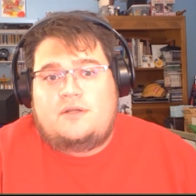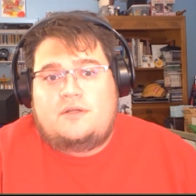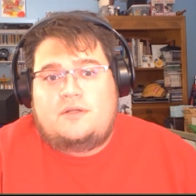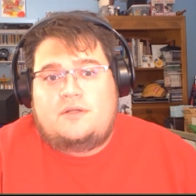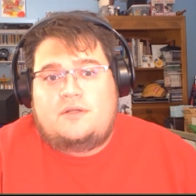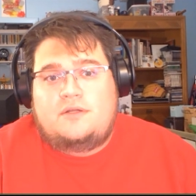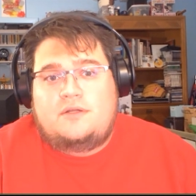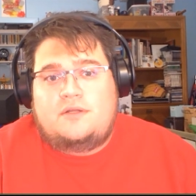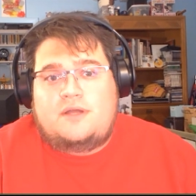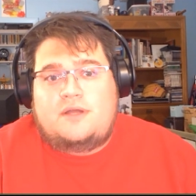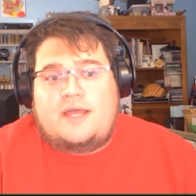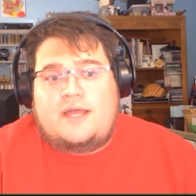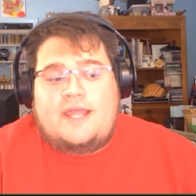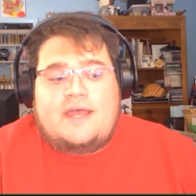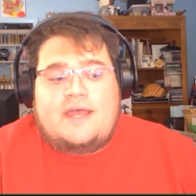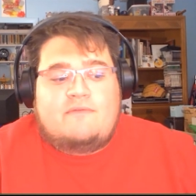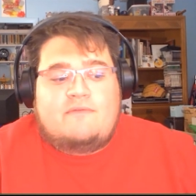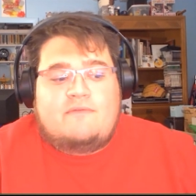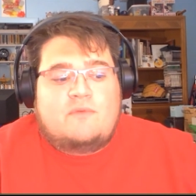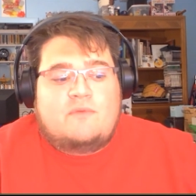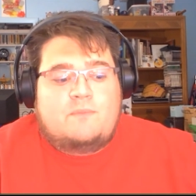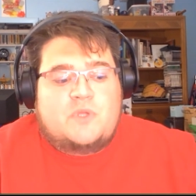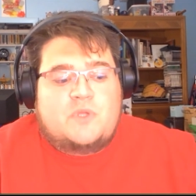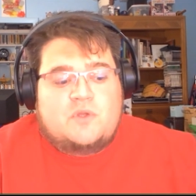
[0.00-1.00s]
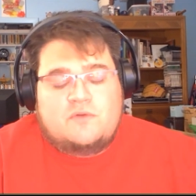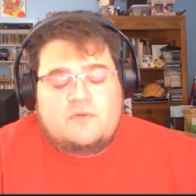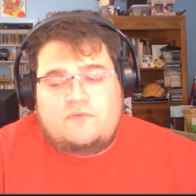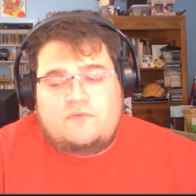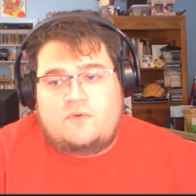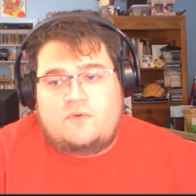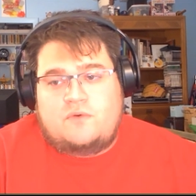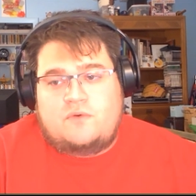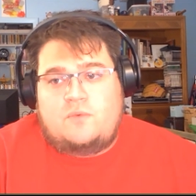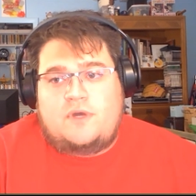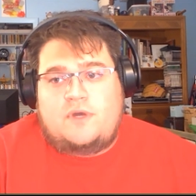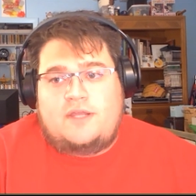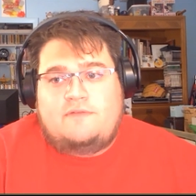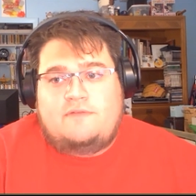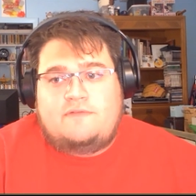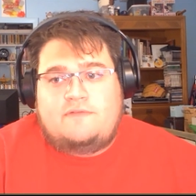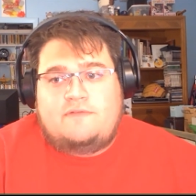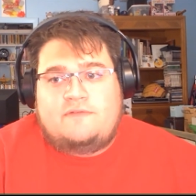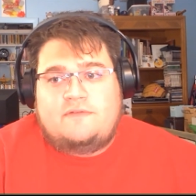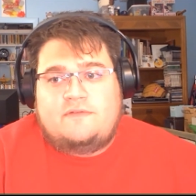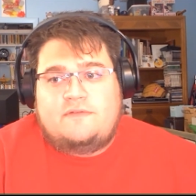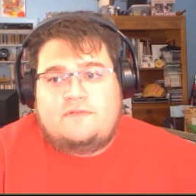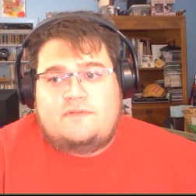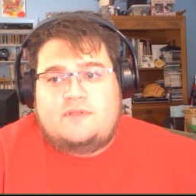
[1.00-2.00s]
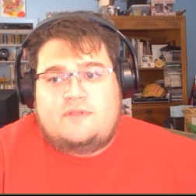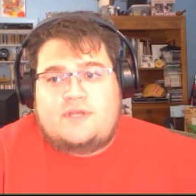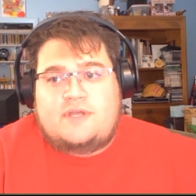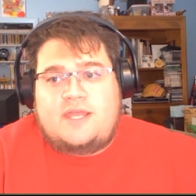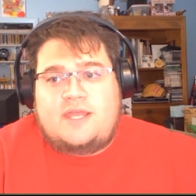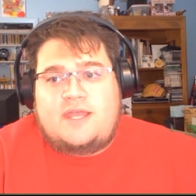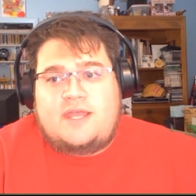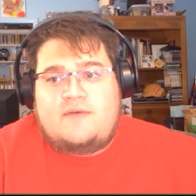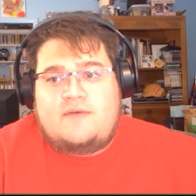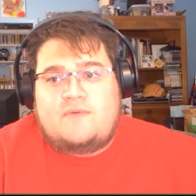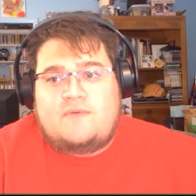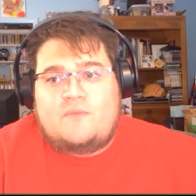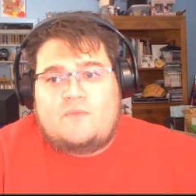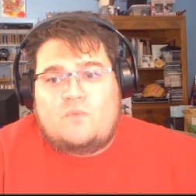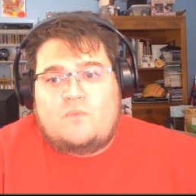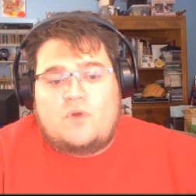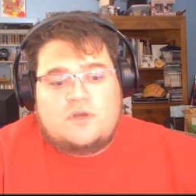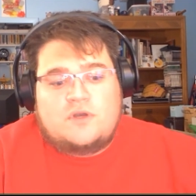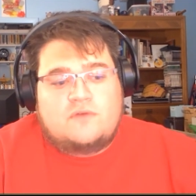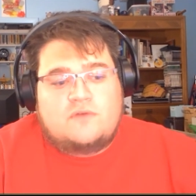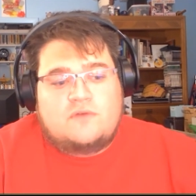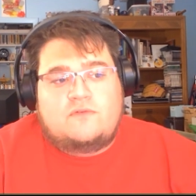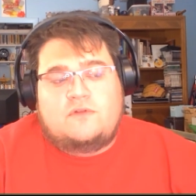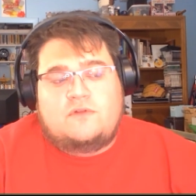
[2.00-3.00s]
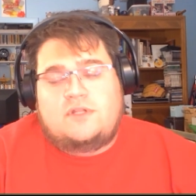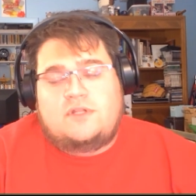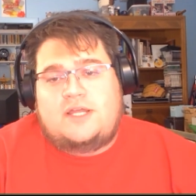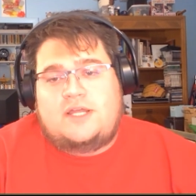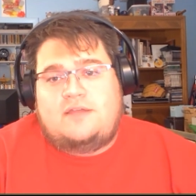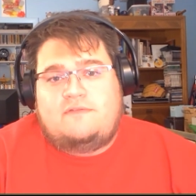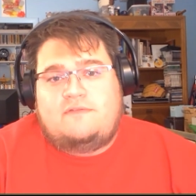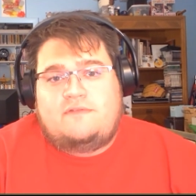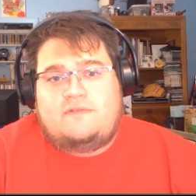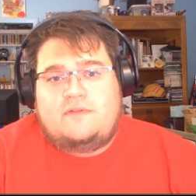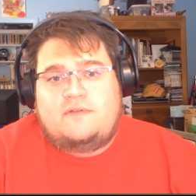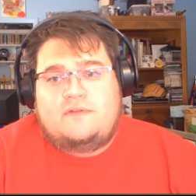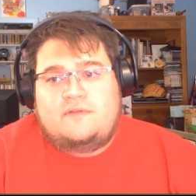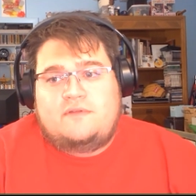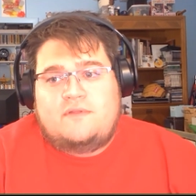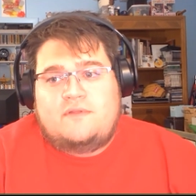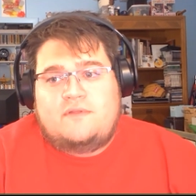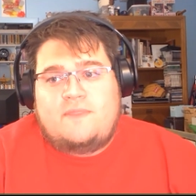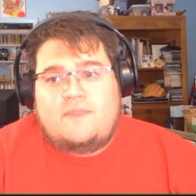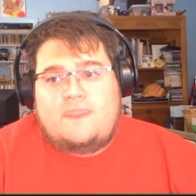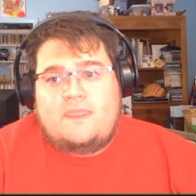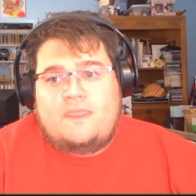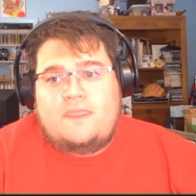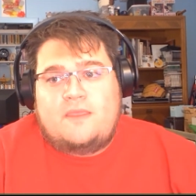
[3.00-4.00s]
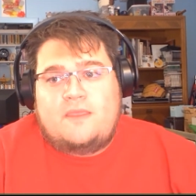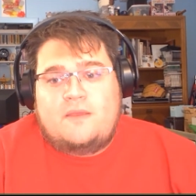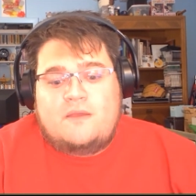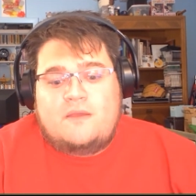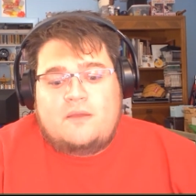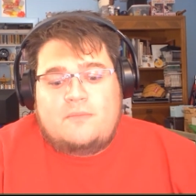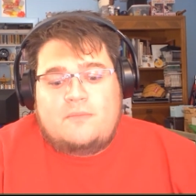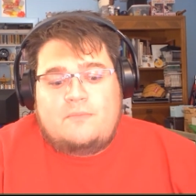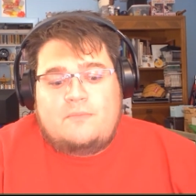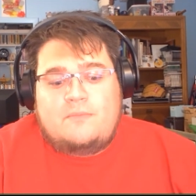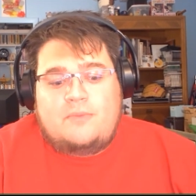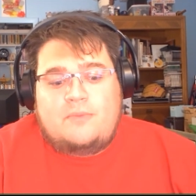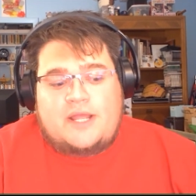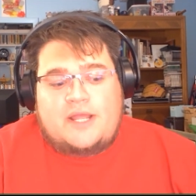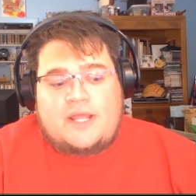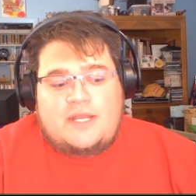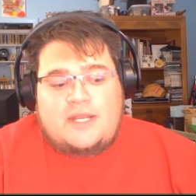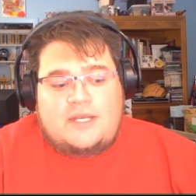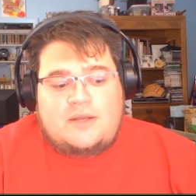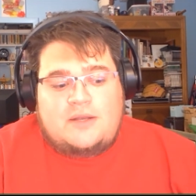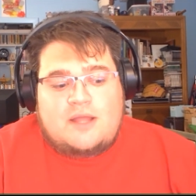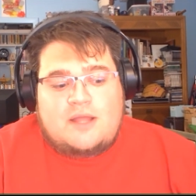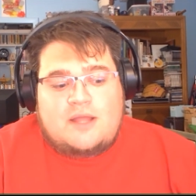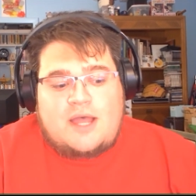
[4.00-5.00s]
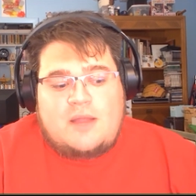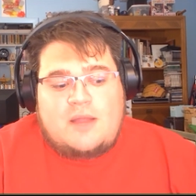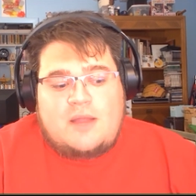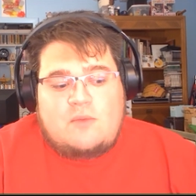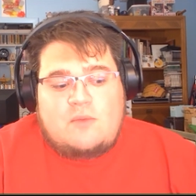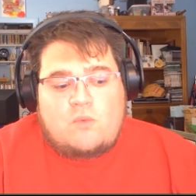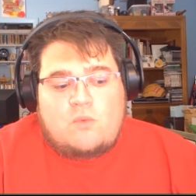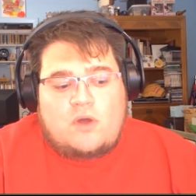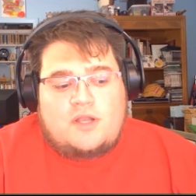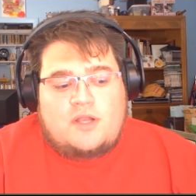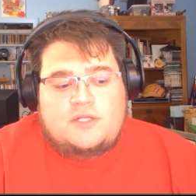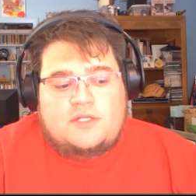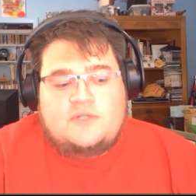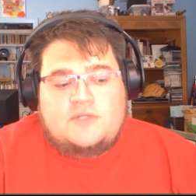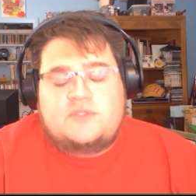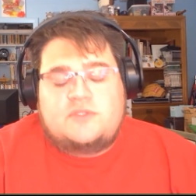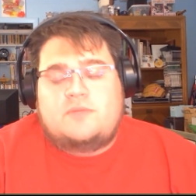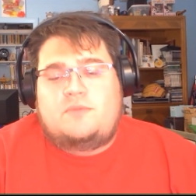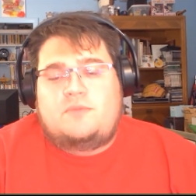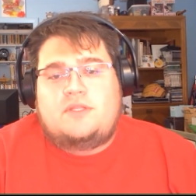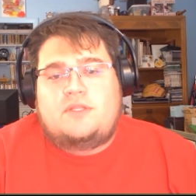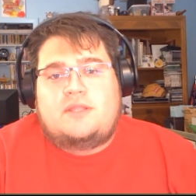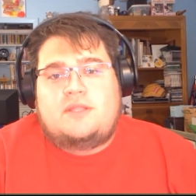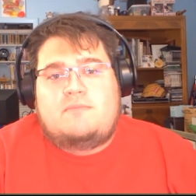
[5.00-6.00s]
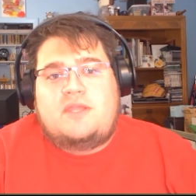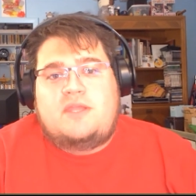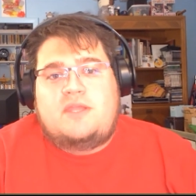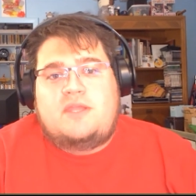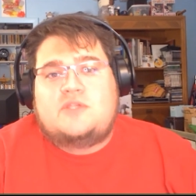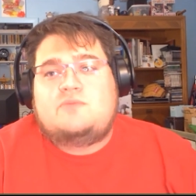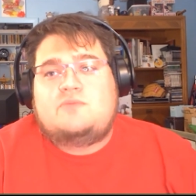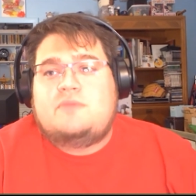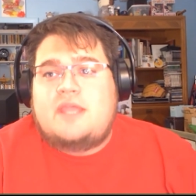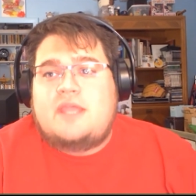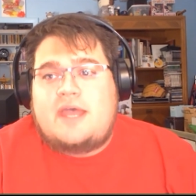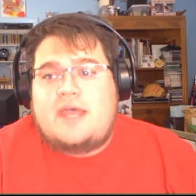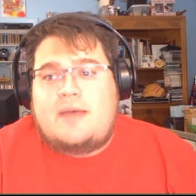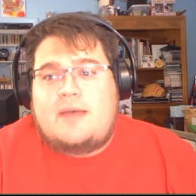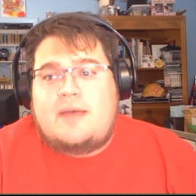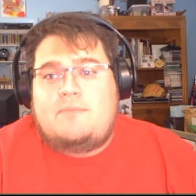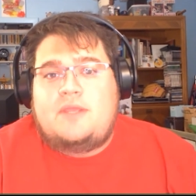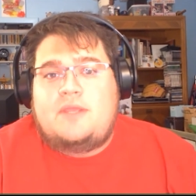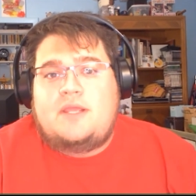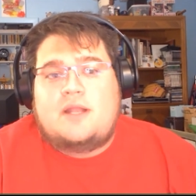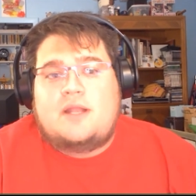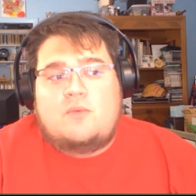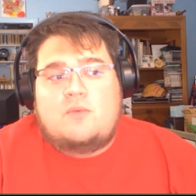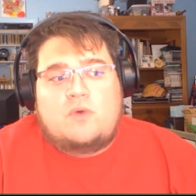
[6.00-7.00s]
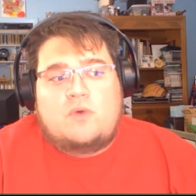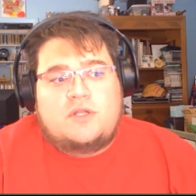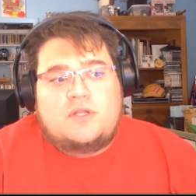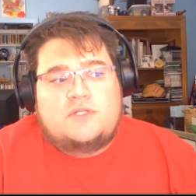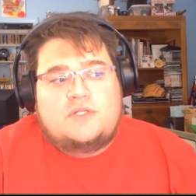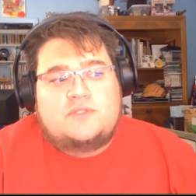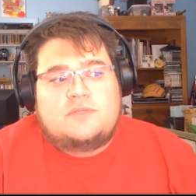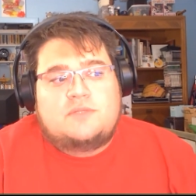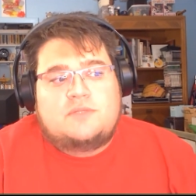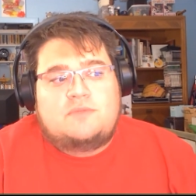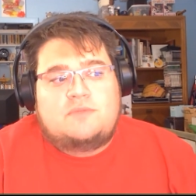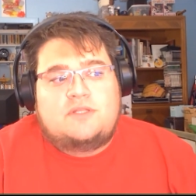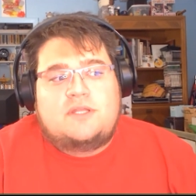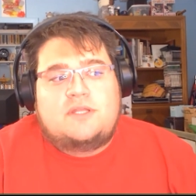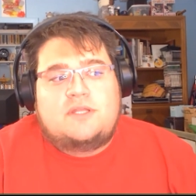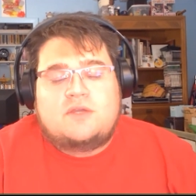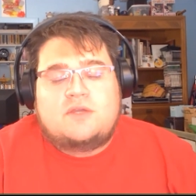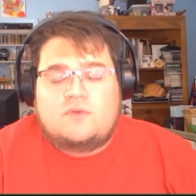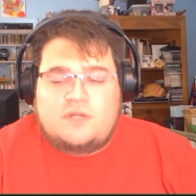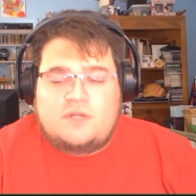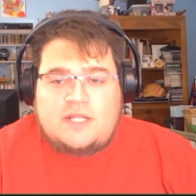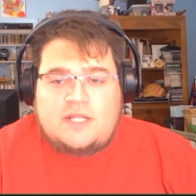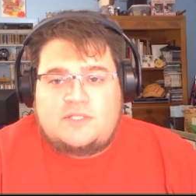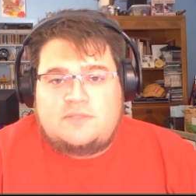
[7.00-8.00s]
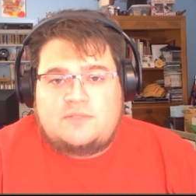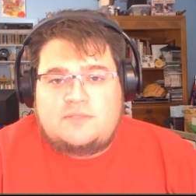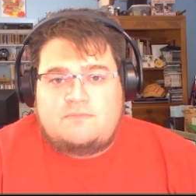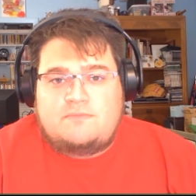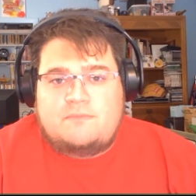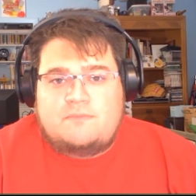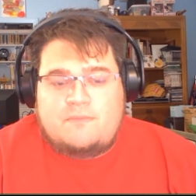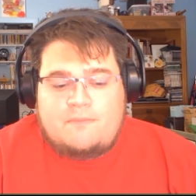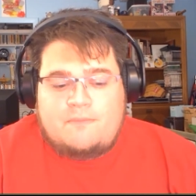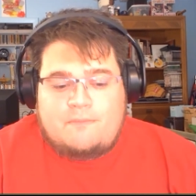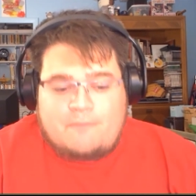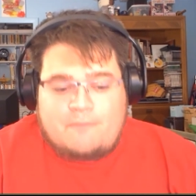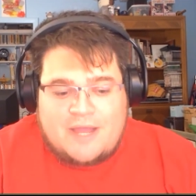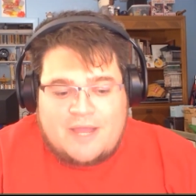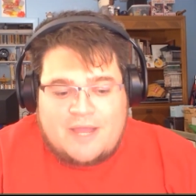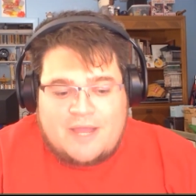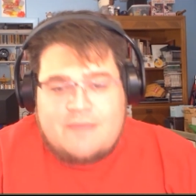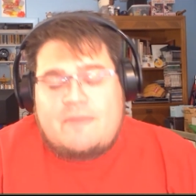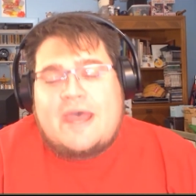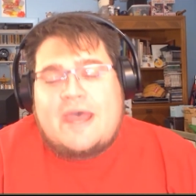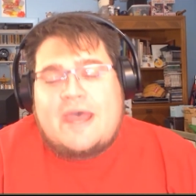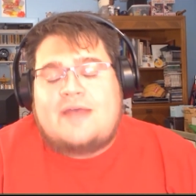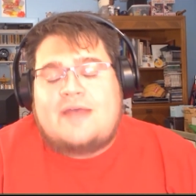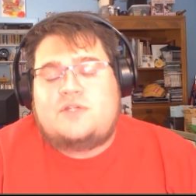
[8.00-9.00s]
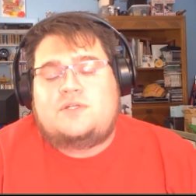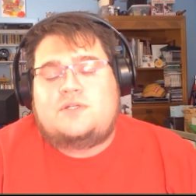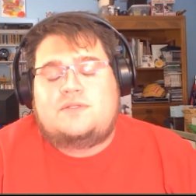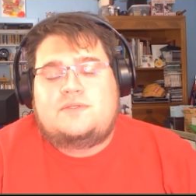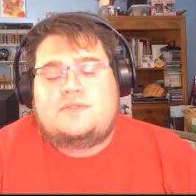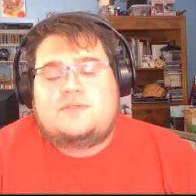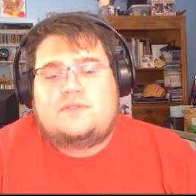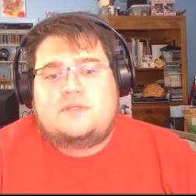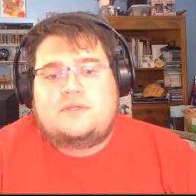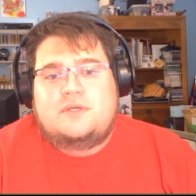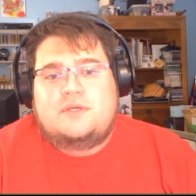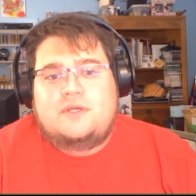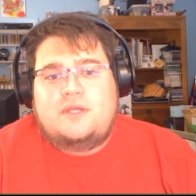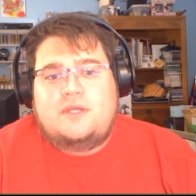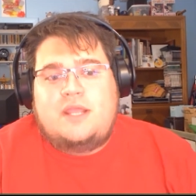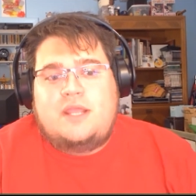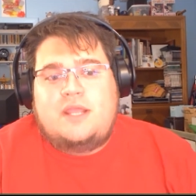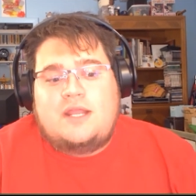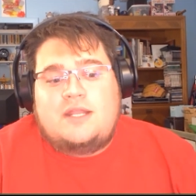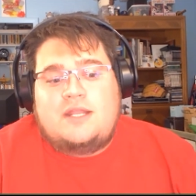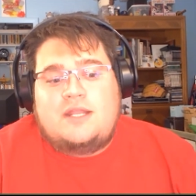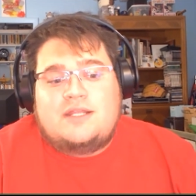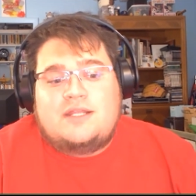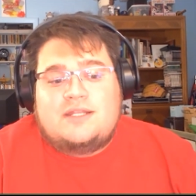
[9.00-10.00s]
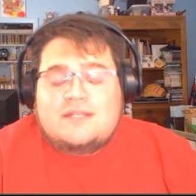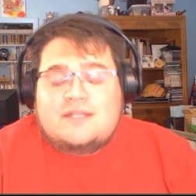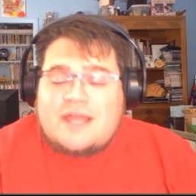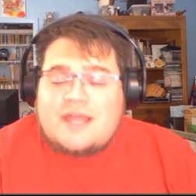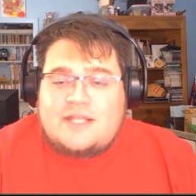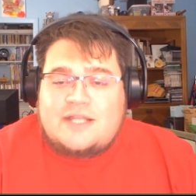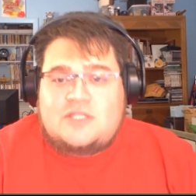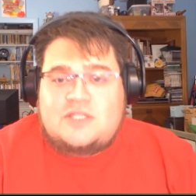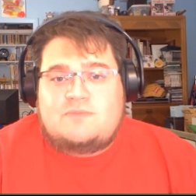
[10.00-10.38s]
I have a beautiful wife. I have a wonderful life. But I want to do something that makes me happy, and I want to do something that creates my passions and ignites my